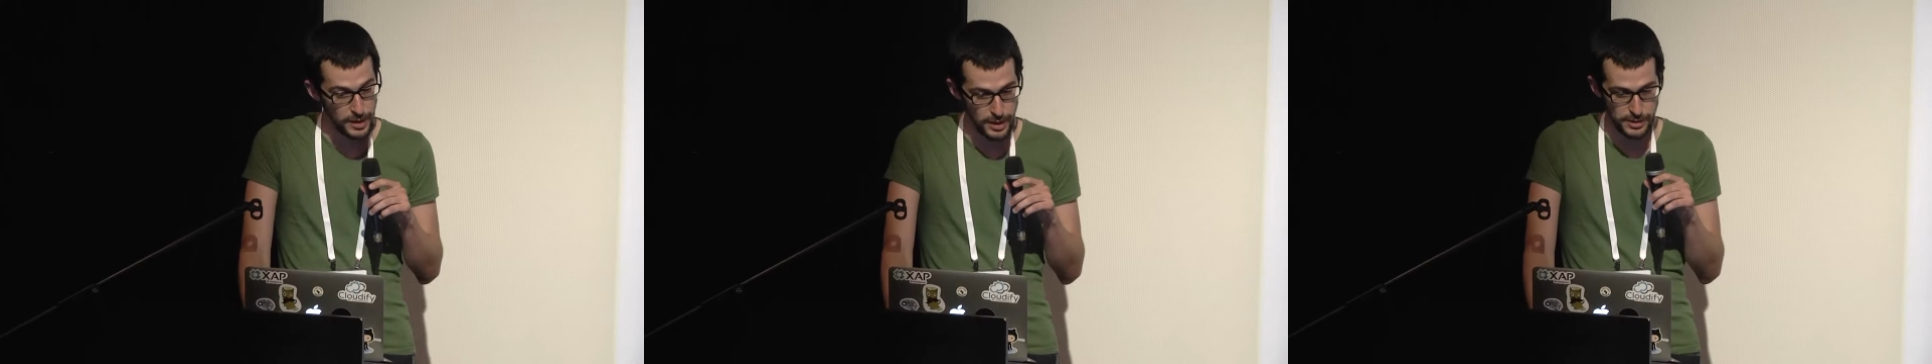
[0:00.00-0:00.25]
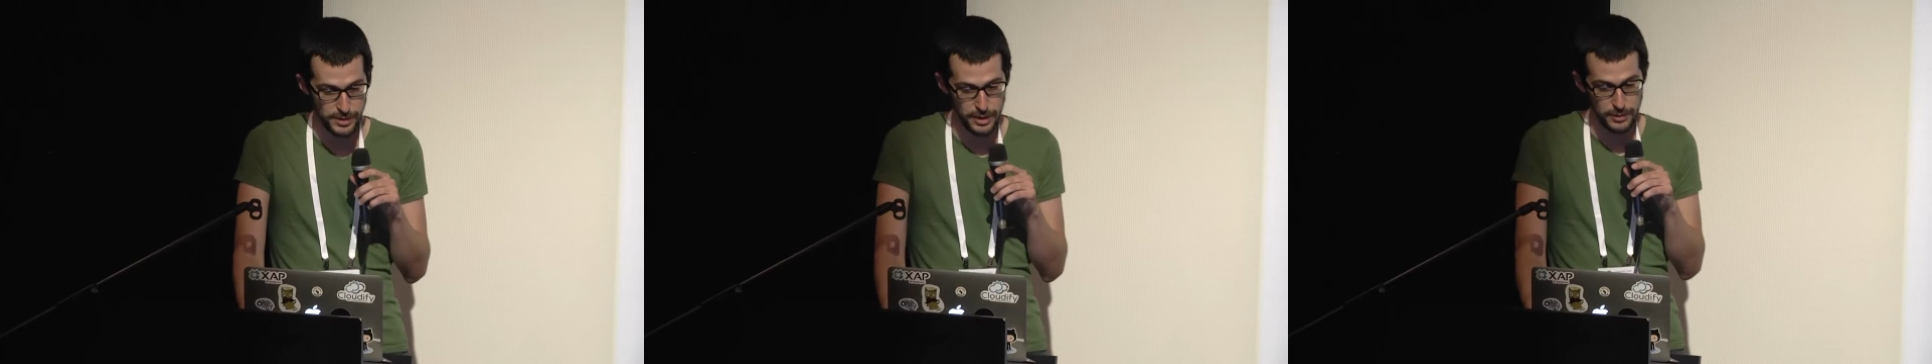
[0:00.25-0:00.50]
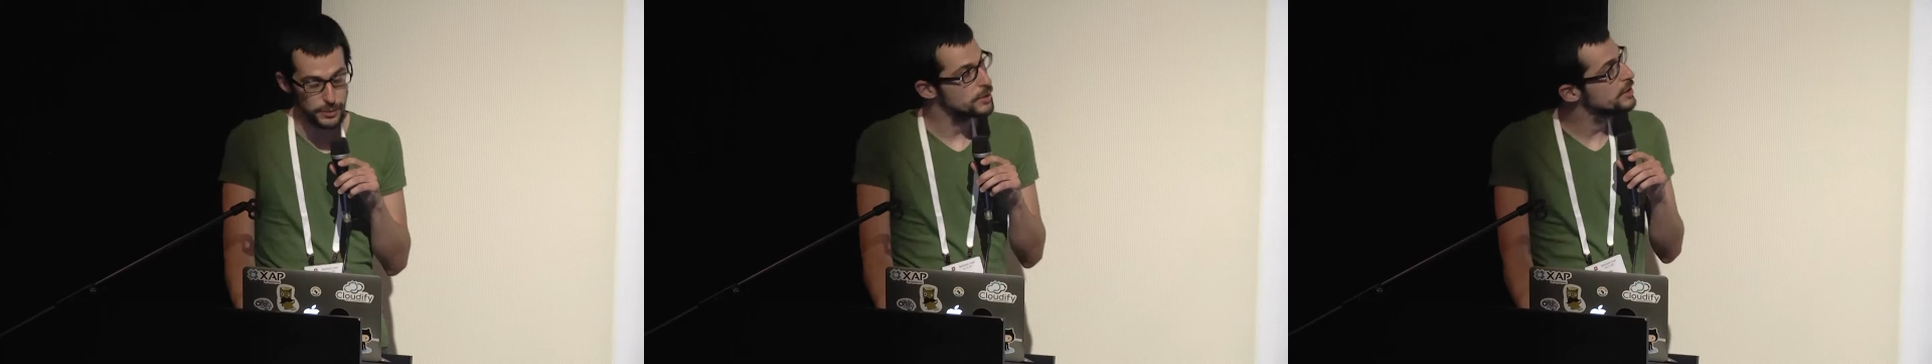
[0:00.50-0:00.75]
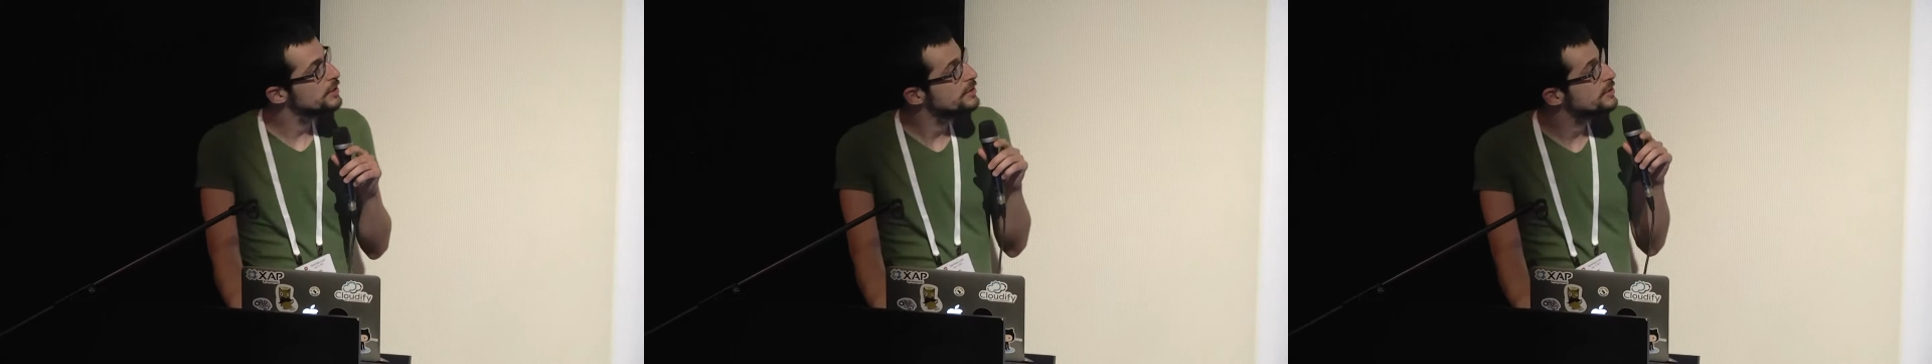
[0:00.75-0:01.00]
I'll start
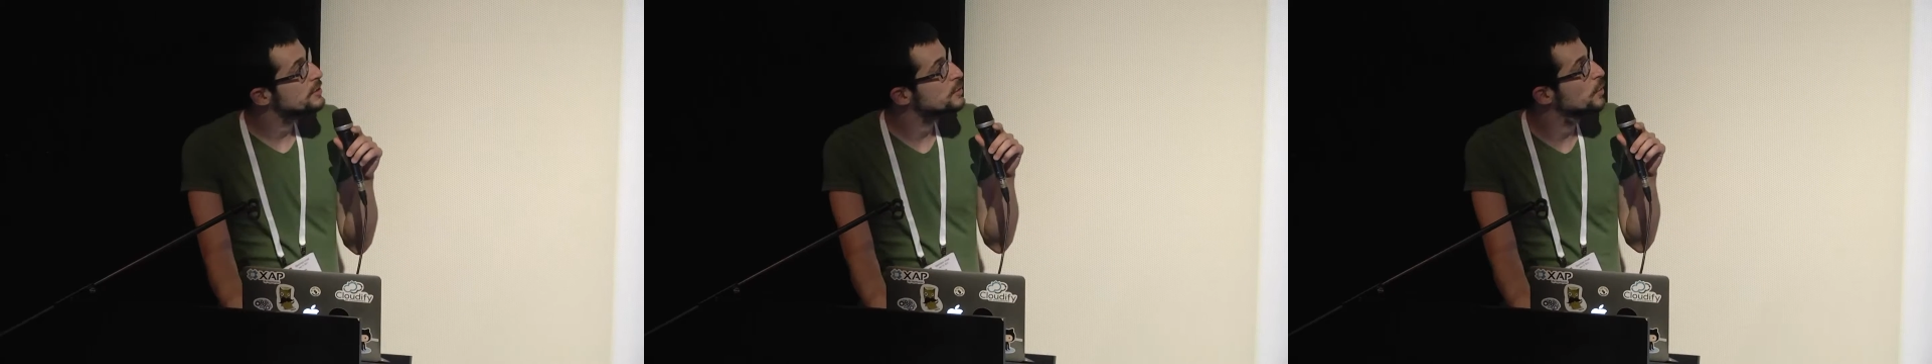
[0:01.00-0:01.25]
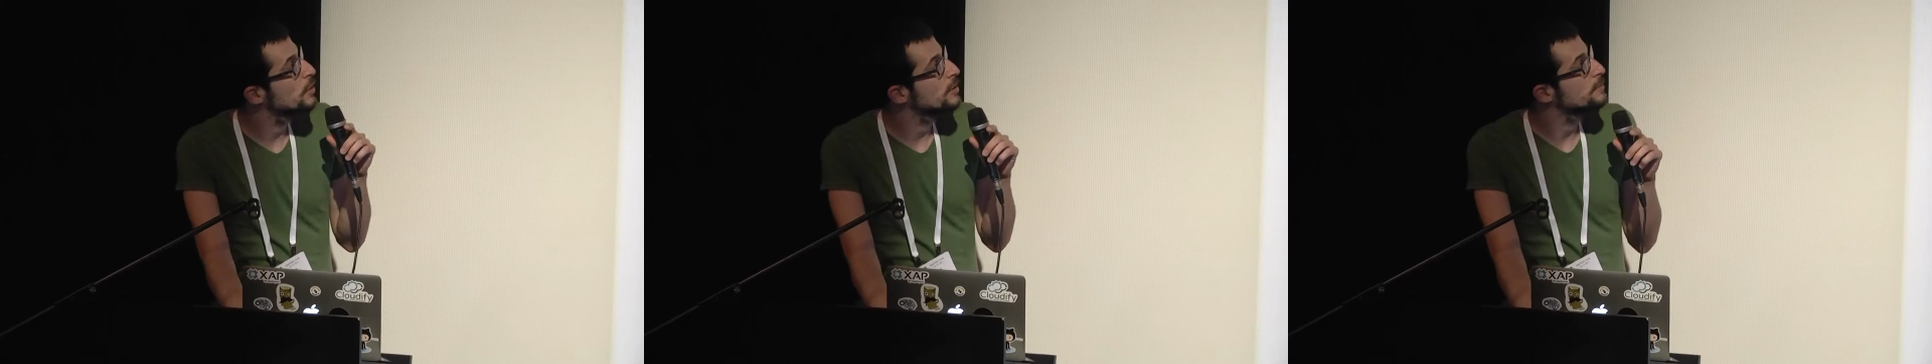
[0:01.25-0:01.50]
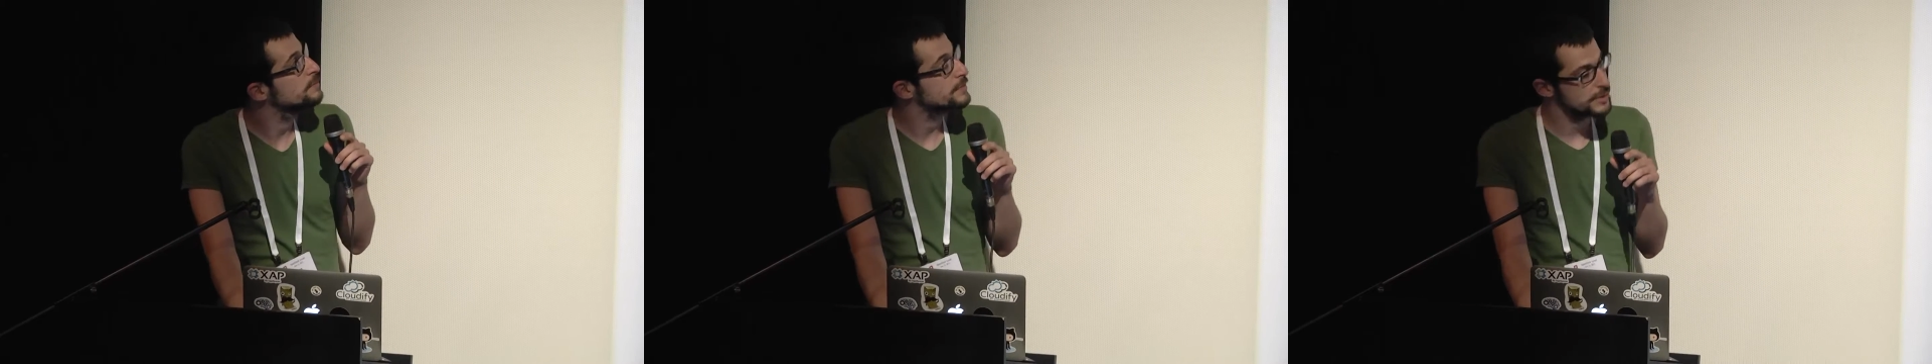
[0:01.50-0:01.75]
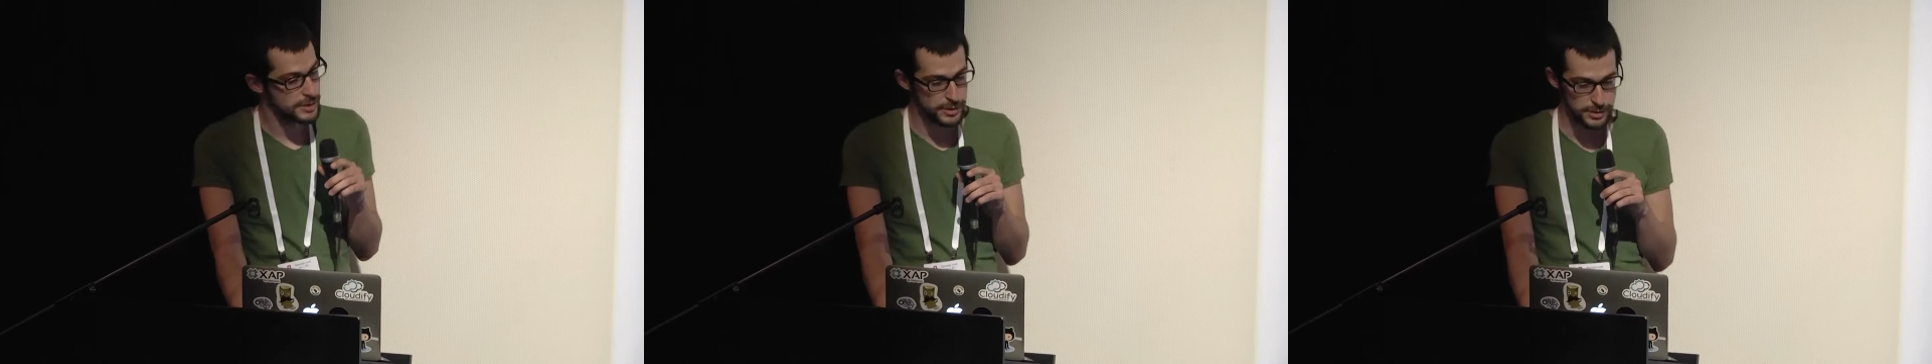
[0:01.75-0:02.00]
with Swarm.
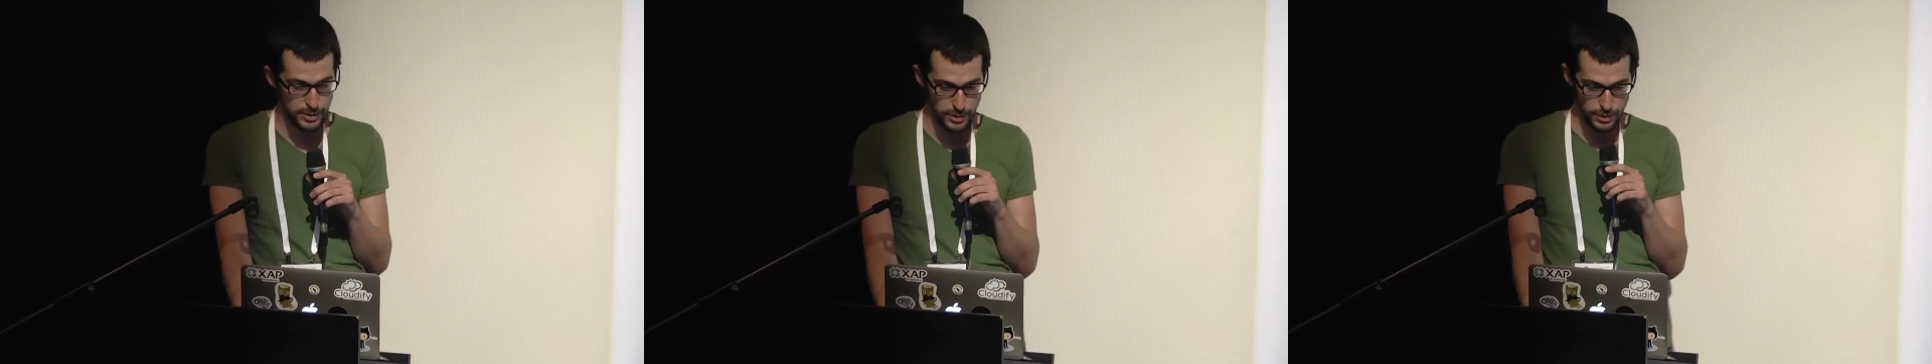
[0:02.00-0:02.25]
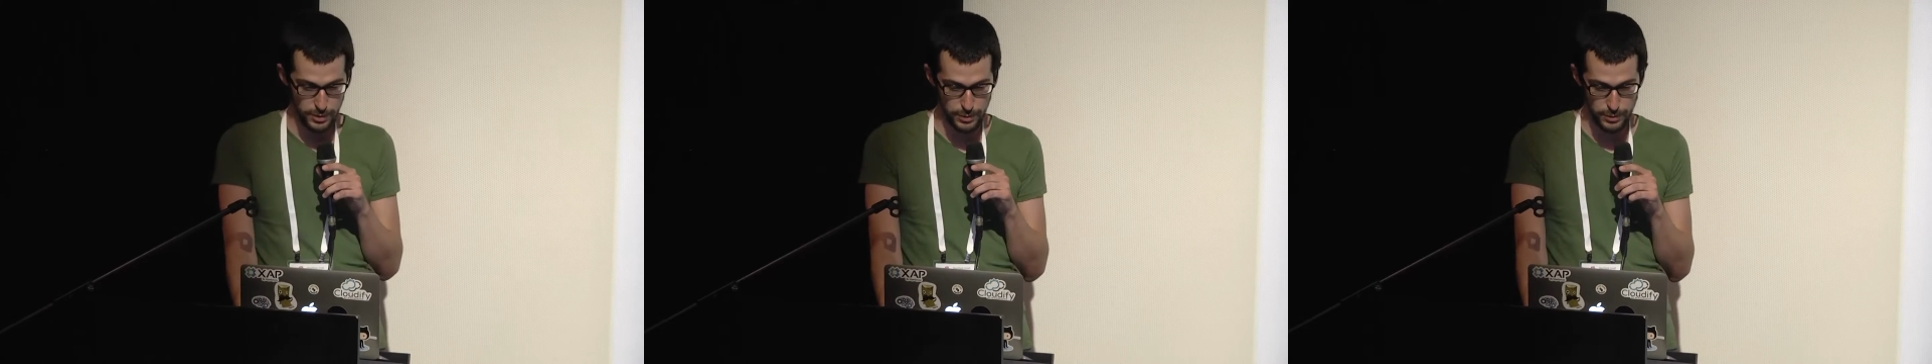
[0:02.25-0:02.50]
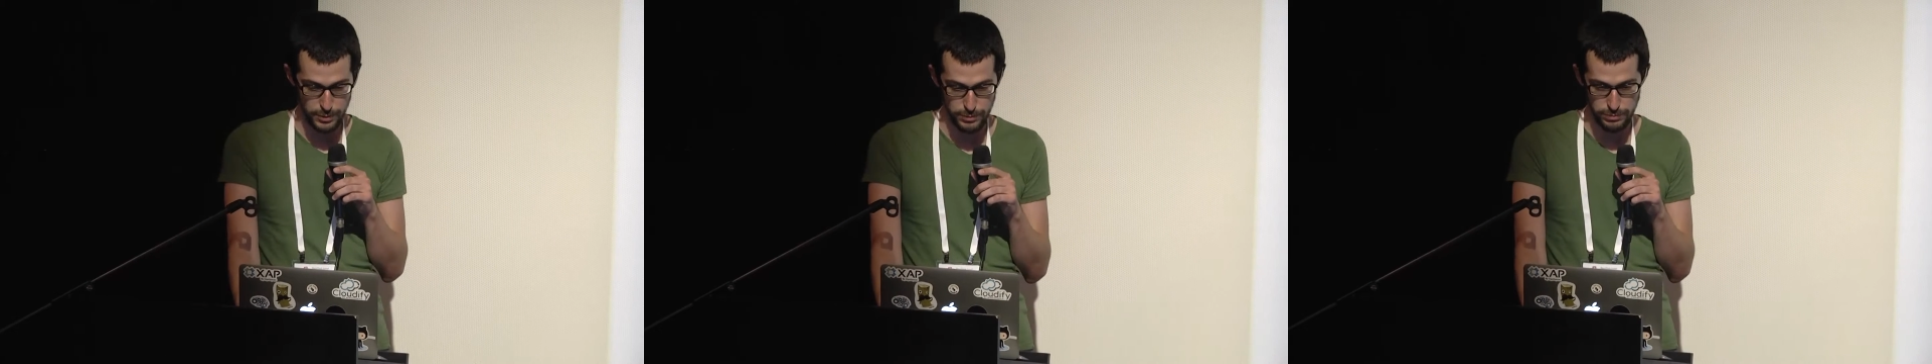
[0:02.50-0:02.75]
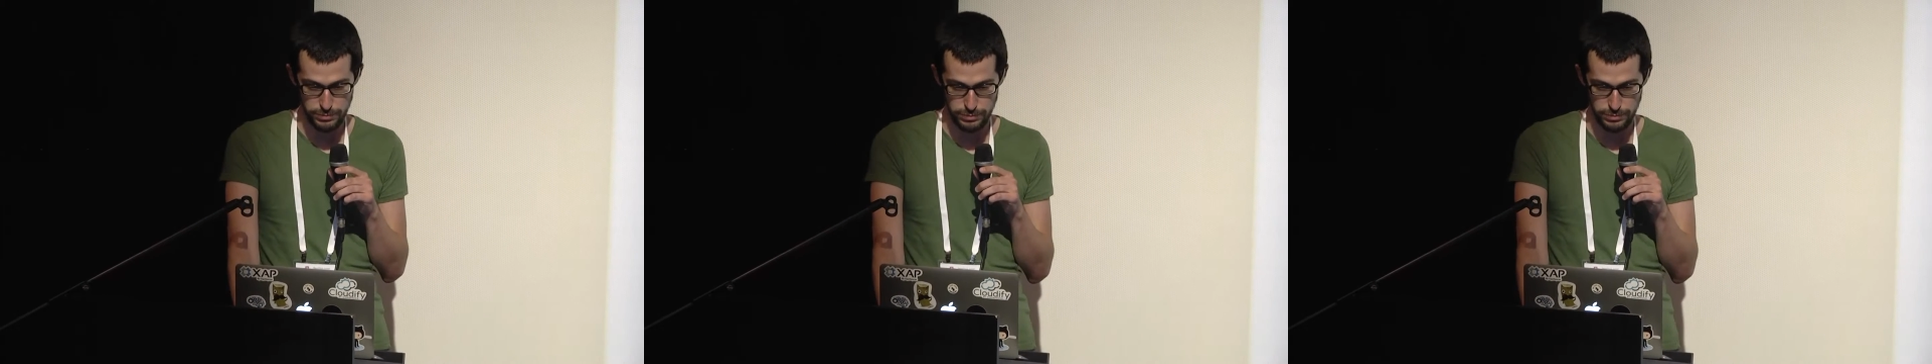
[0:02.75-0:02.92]
So